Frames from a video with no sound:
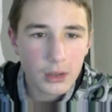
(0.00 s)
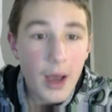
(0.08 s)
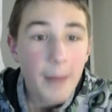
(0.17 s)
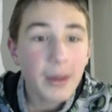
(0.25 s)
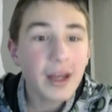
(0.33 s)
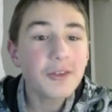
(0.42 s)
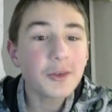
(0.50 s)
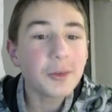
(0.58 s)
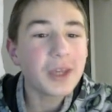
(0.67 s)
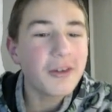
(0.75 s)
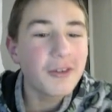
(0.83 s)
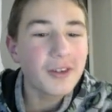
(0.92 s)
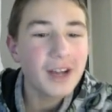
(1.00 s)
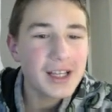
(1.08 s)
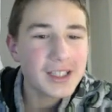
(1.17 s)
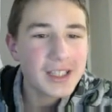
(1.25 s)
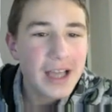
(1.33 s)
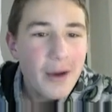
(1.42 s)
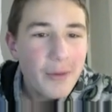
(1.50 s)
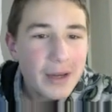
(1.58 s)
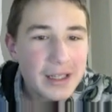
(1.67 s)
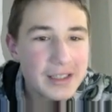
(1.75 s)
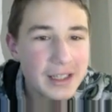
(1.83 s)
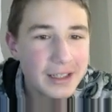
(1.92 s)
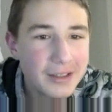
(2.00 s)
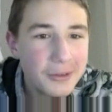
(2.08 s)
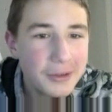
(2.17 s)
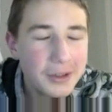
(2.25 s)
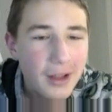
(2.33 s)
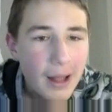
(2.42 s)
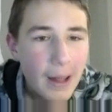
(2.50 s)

But I should be careful, guys. Wait a second, look.